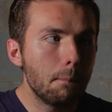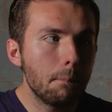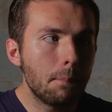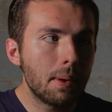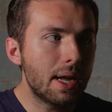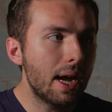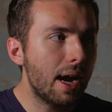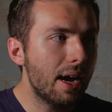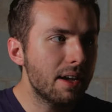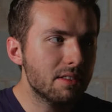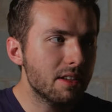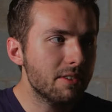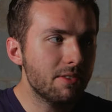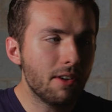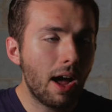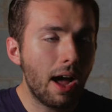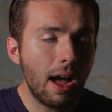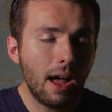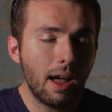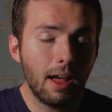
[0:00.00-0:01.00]
But guys, if
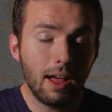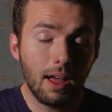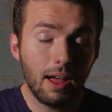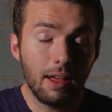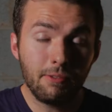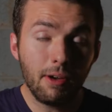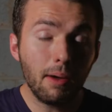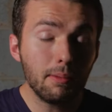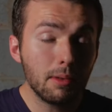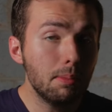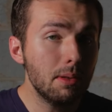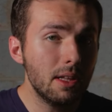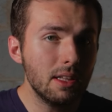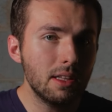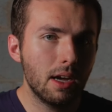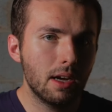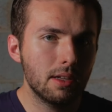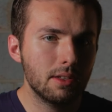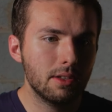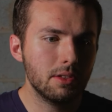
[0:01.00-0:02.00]
I'm
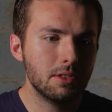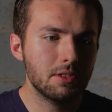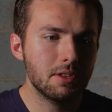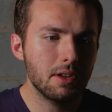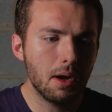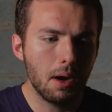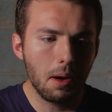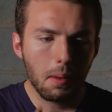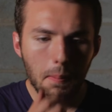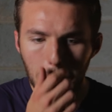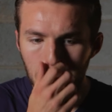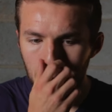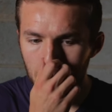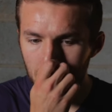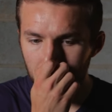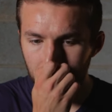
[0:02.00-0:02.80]
completely honest, I